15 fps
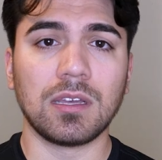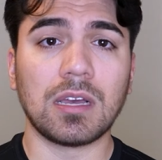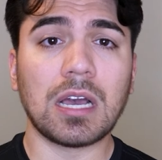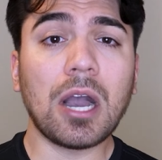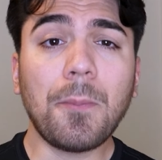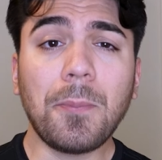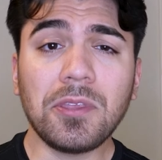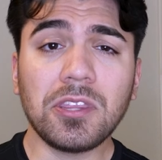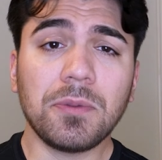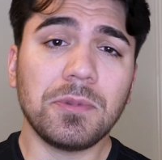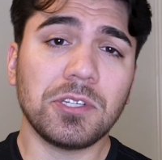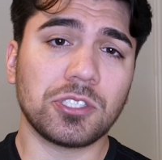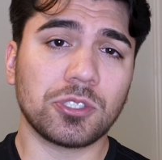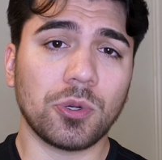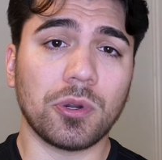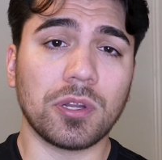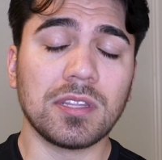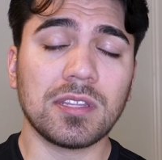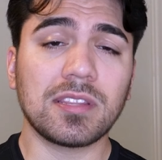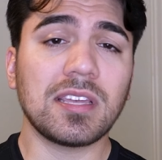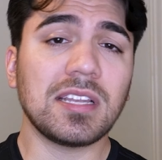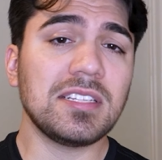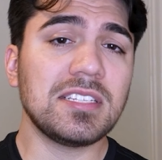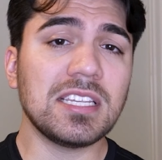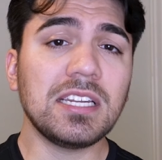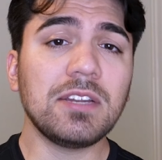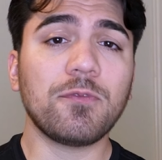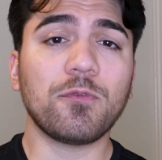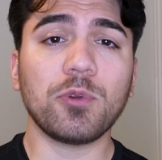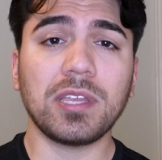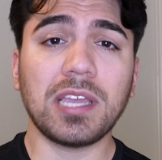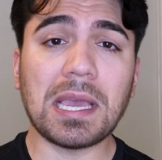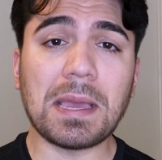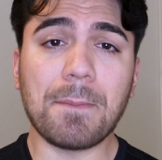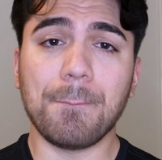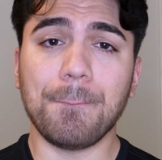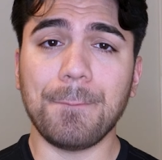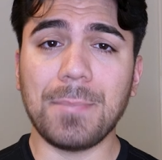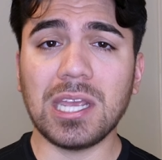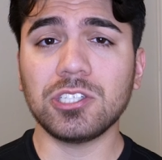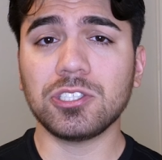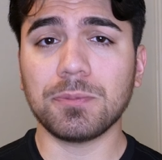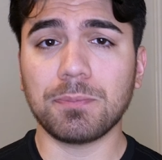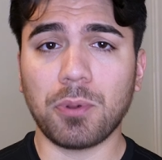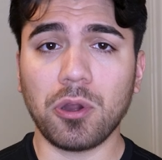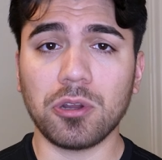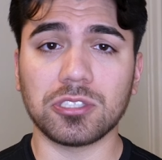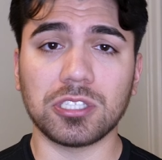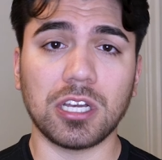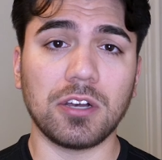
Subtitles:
helping them ensure that they didn't forget major parts